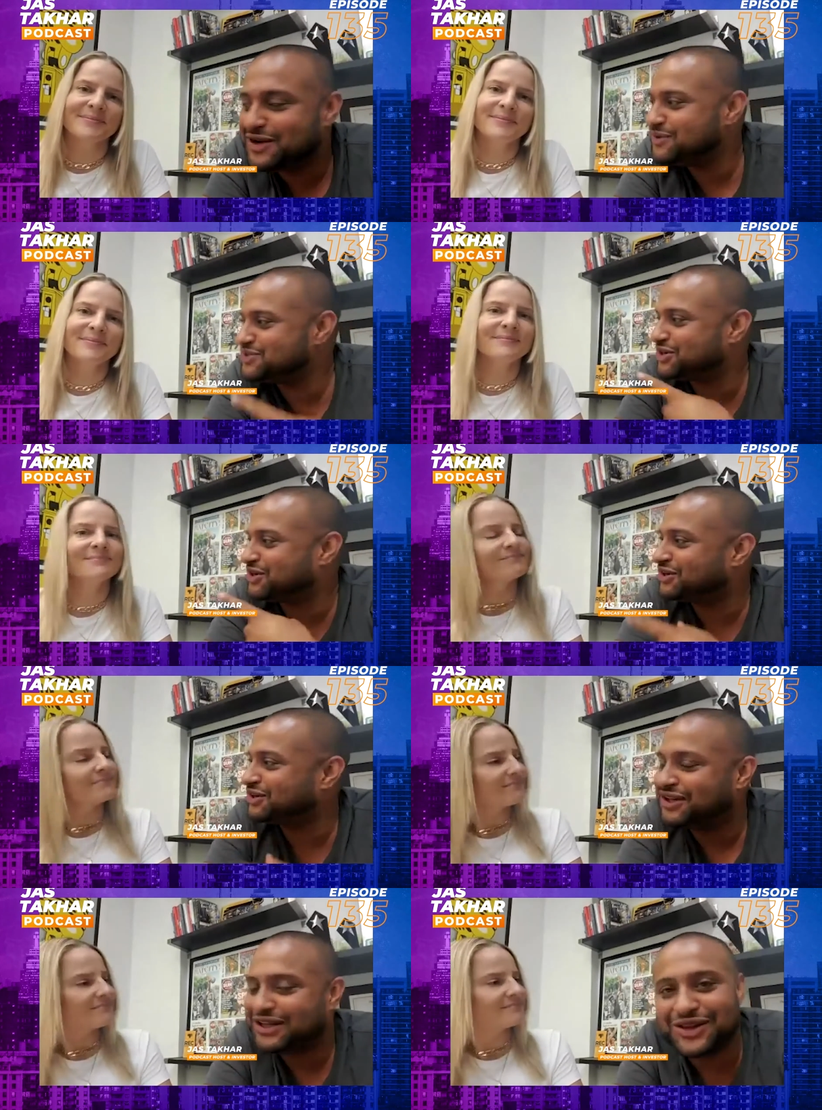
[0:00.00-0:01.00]
Speaker 1: with your
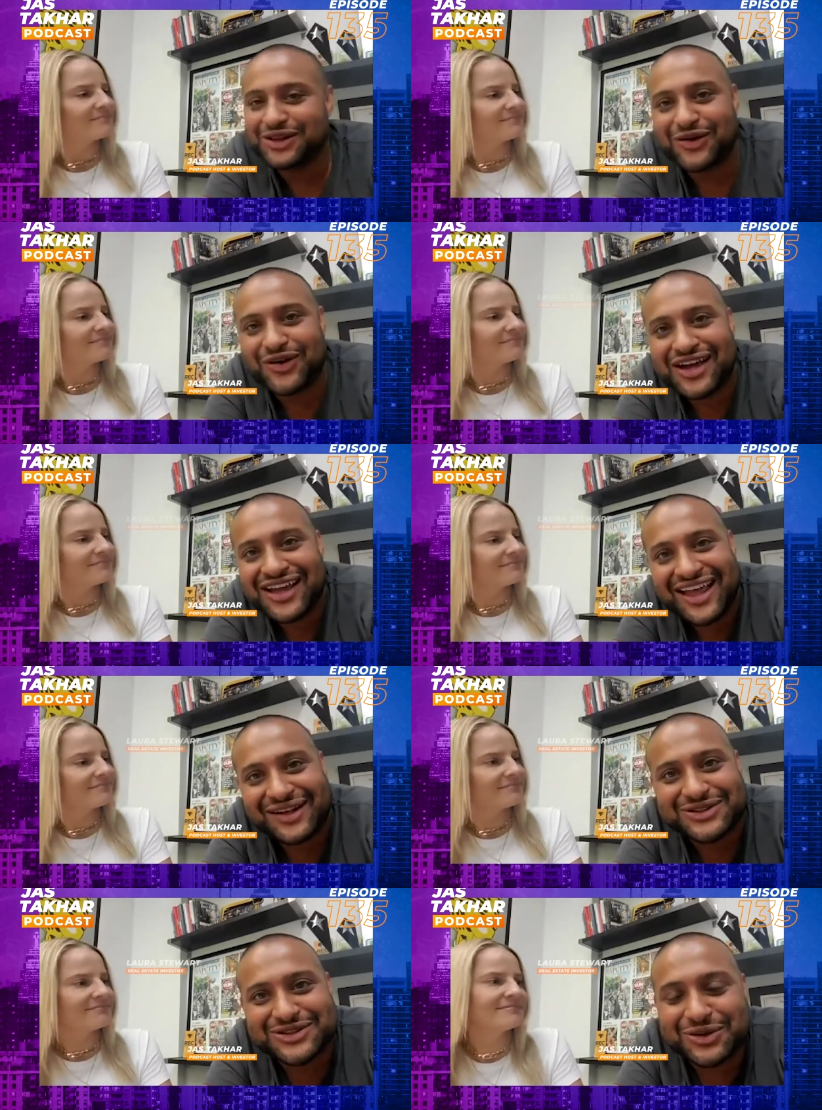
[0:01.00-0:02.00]
girl, Laura
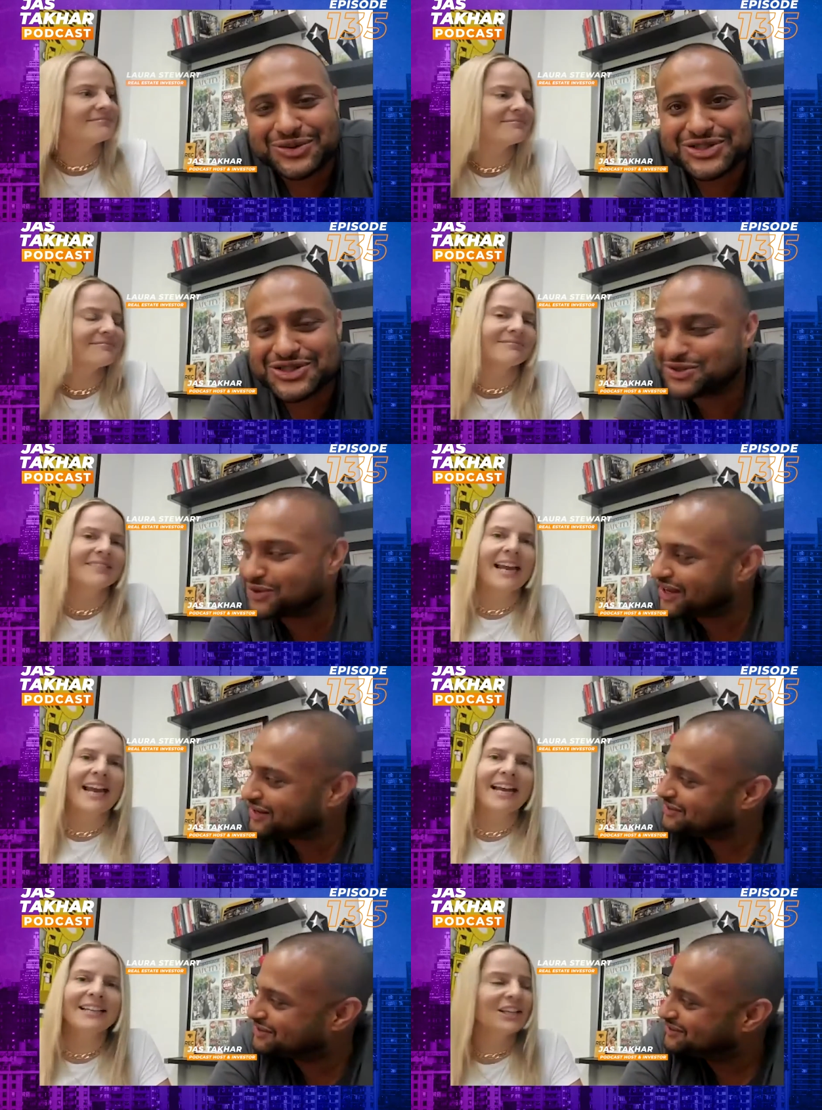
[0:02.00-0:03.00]
Elto Stewart.
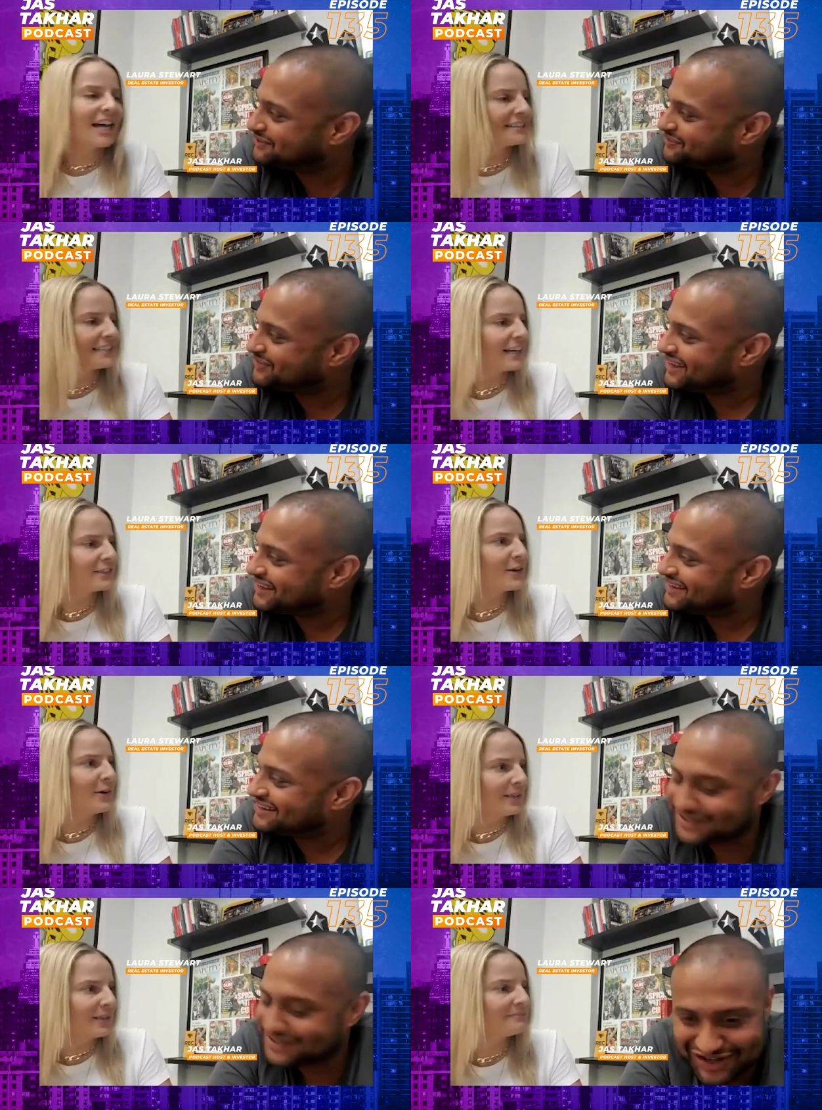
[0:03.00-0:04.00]
Hey, Jazzy, how's it going?
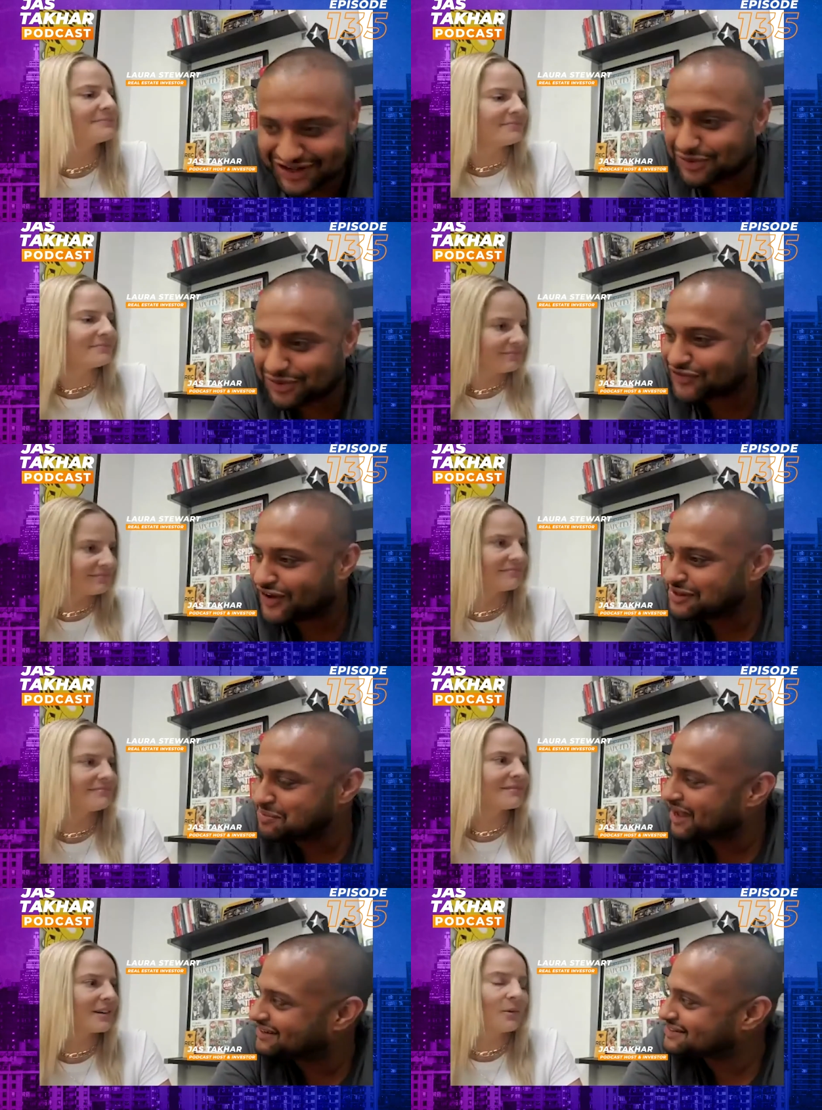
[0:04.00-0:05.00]
Good, we're finally
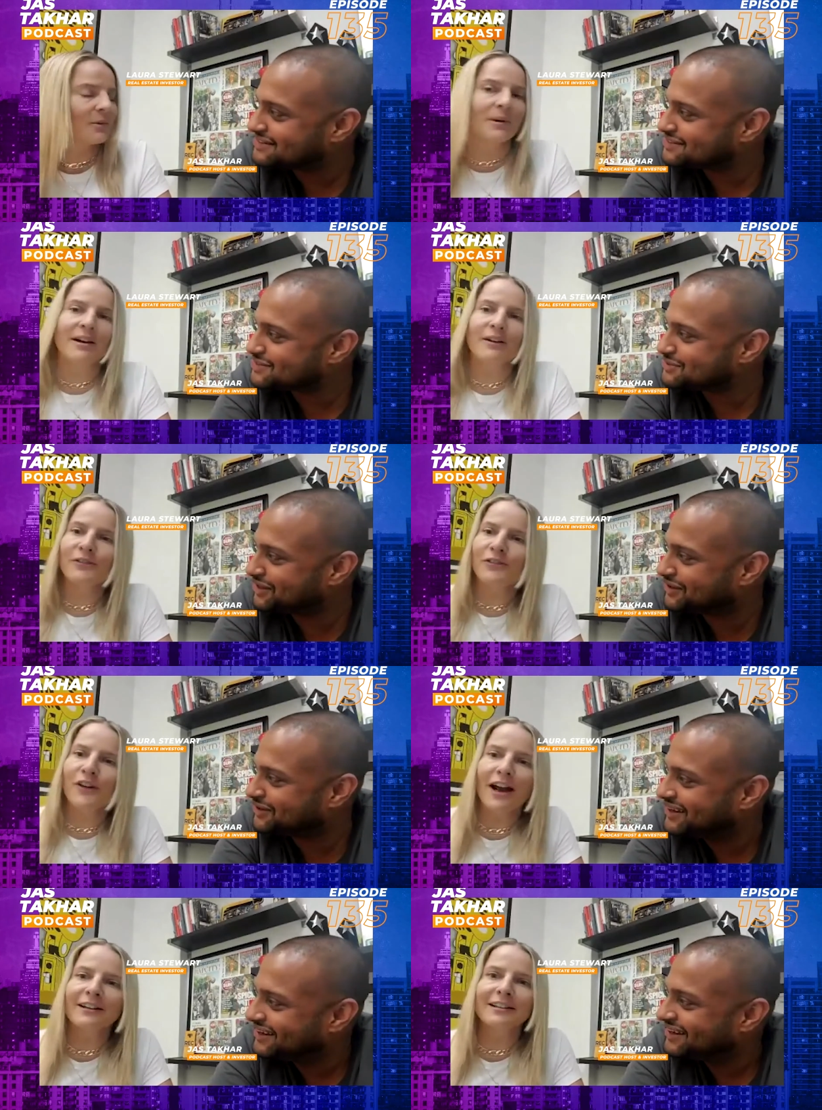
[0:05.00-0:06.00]
back into the we're studio.
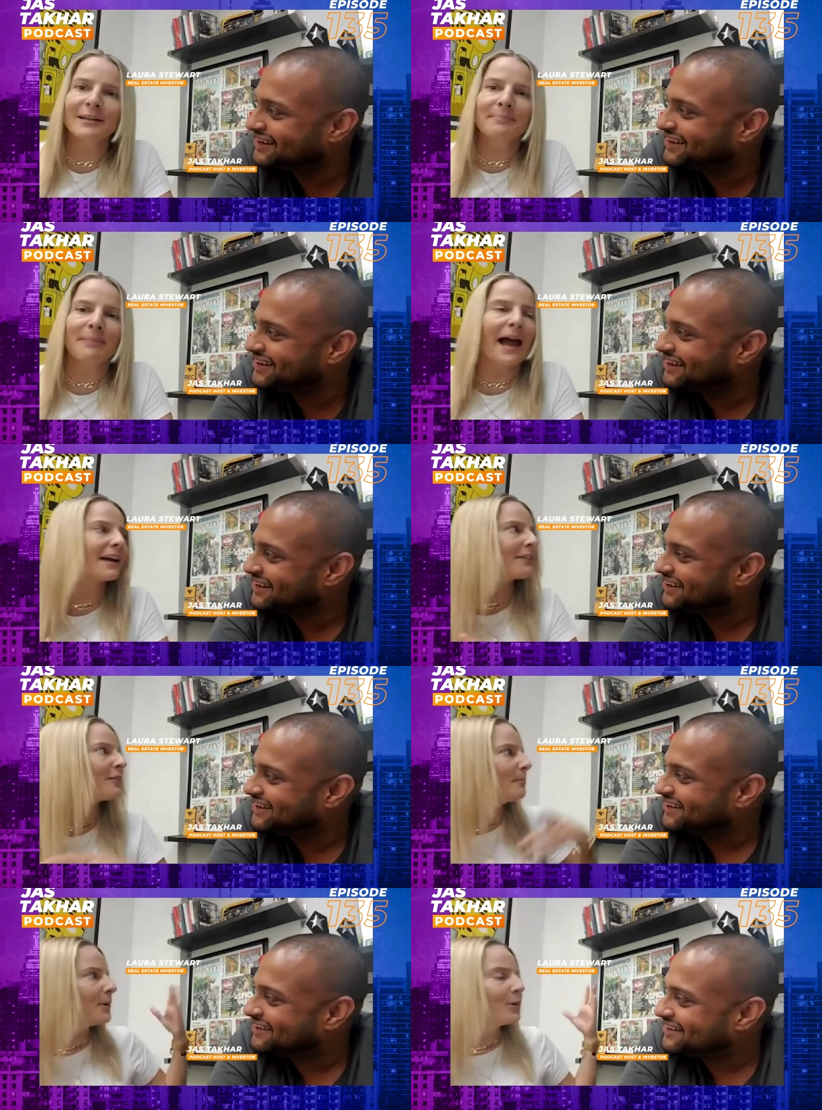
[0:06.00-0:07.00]
Speaker 2: finally back in the
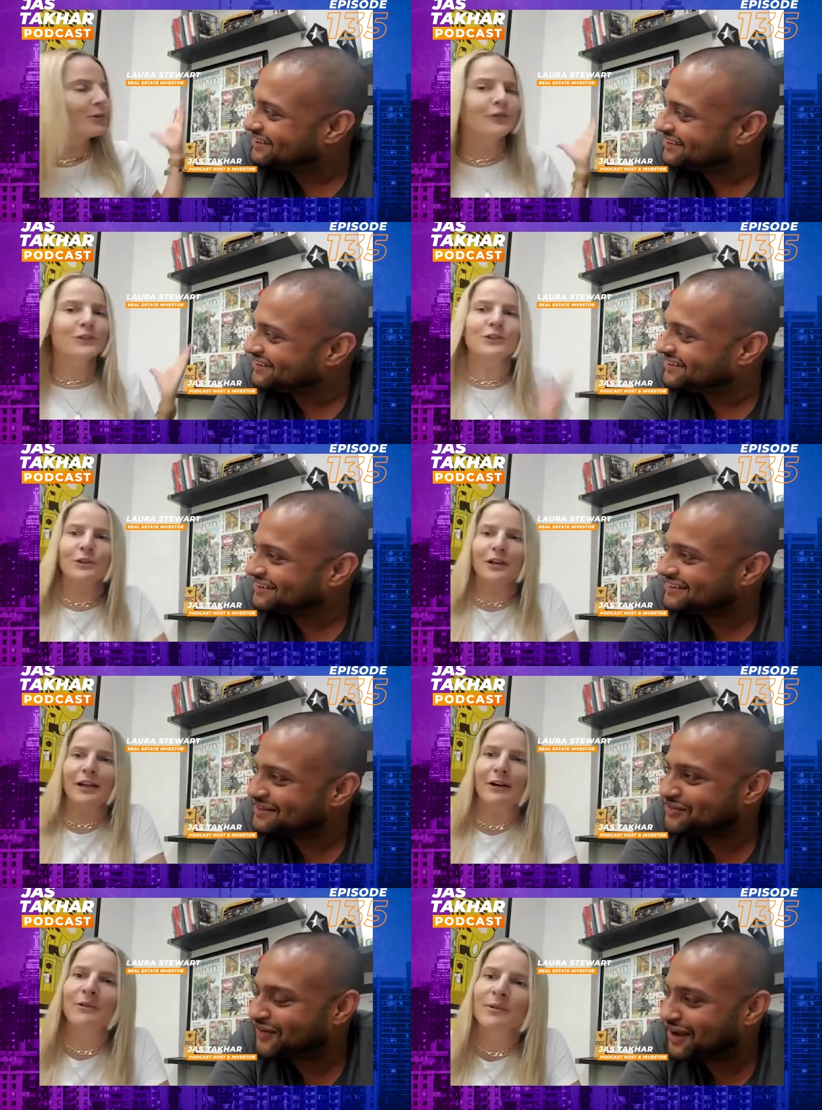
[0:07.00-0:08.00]
beautiful studio.
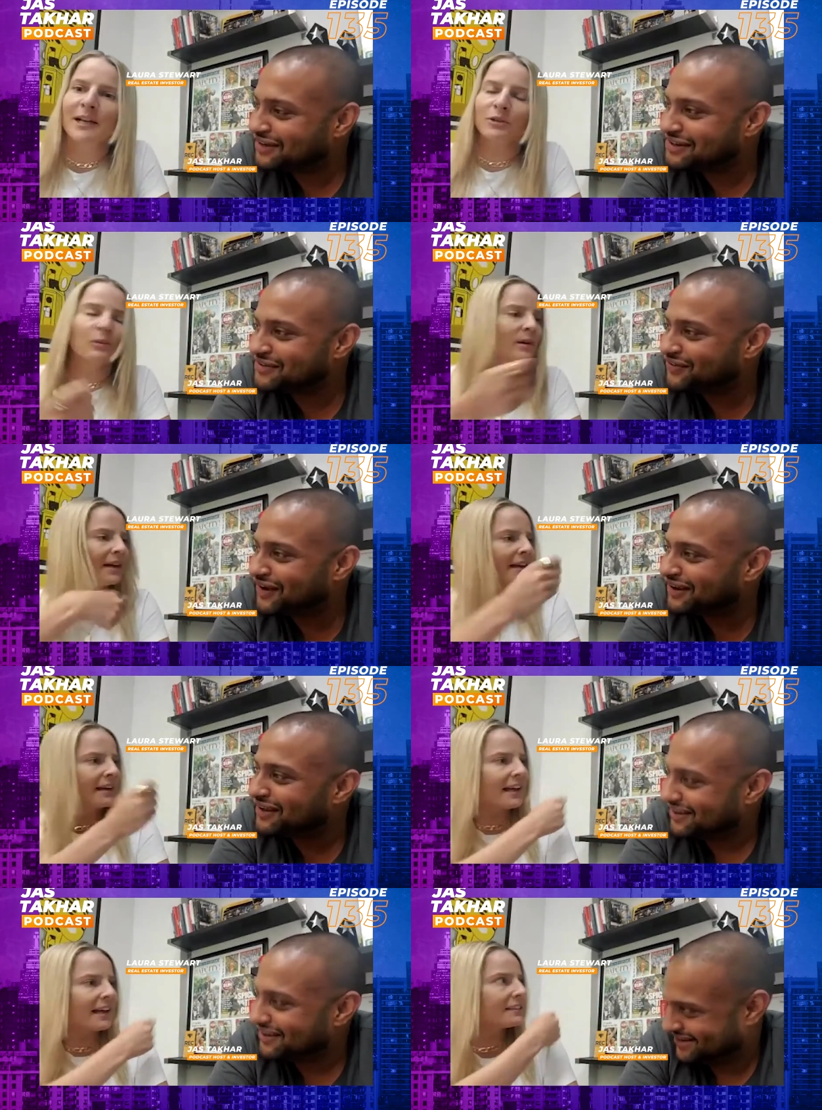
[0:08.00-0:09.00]
Finally, get, to,
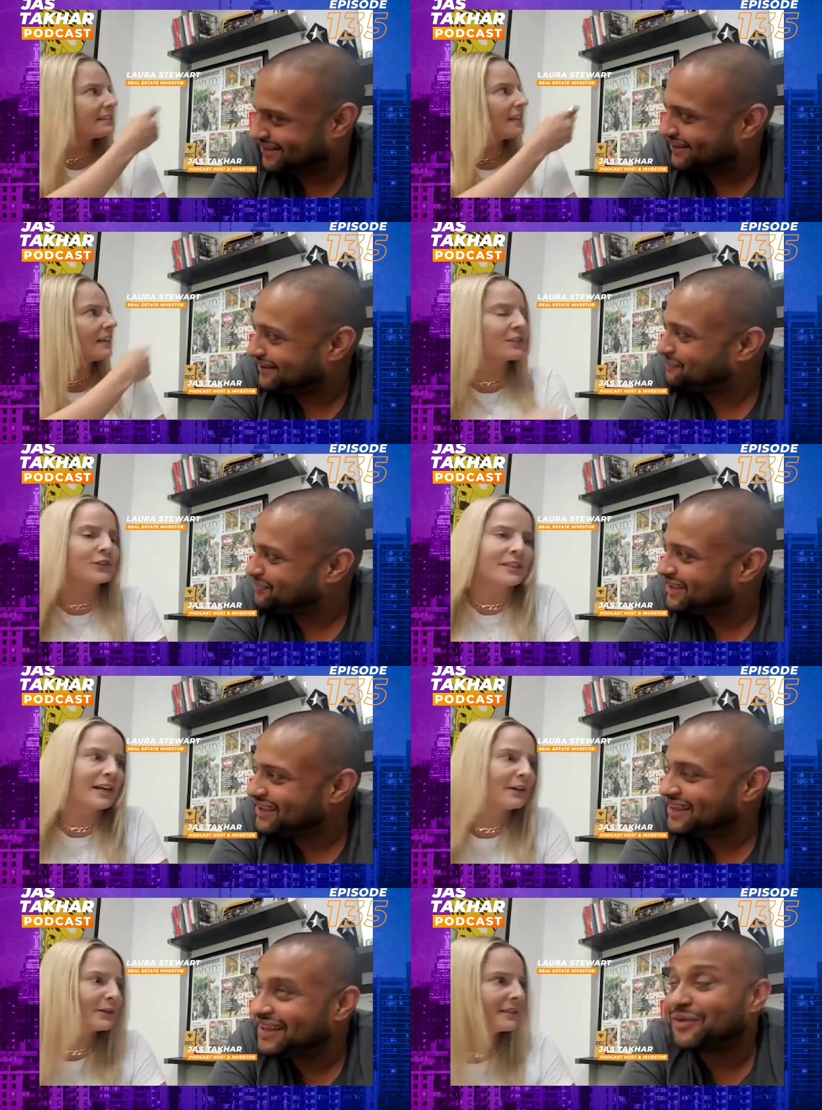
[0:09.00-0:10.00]
get the dusters
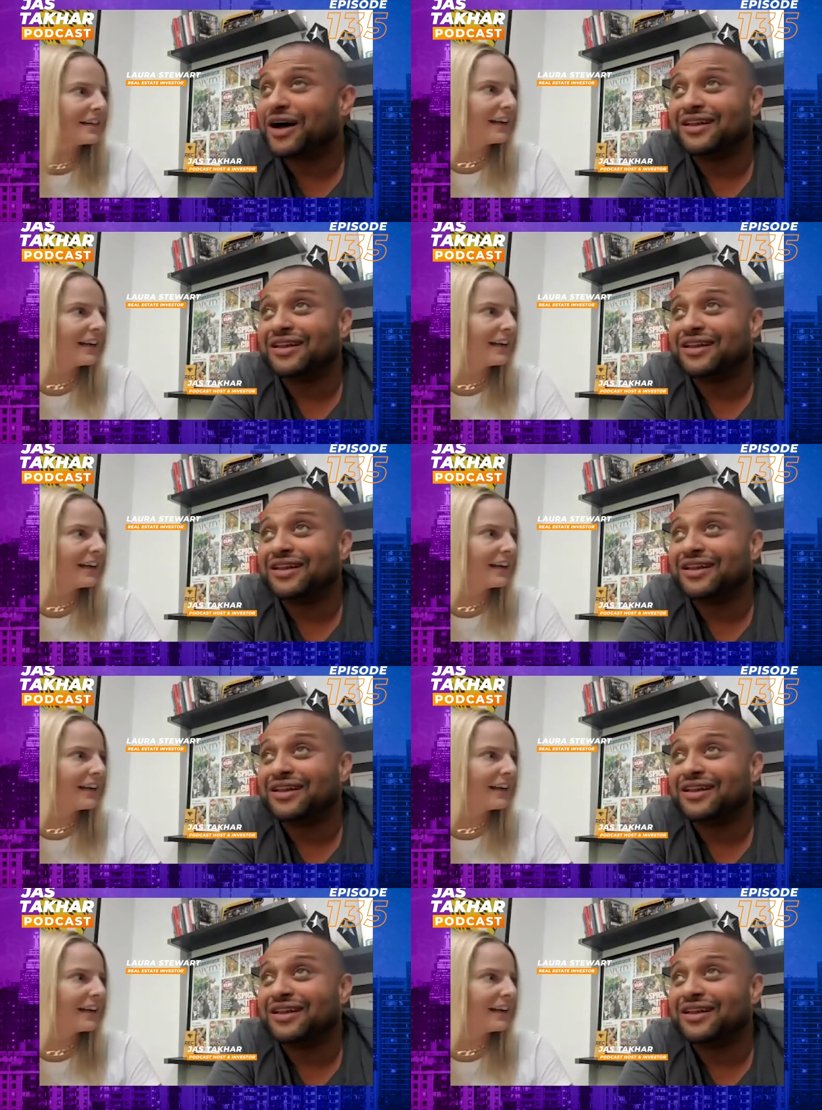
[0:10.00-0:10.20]
out.
Speaker 1: Well,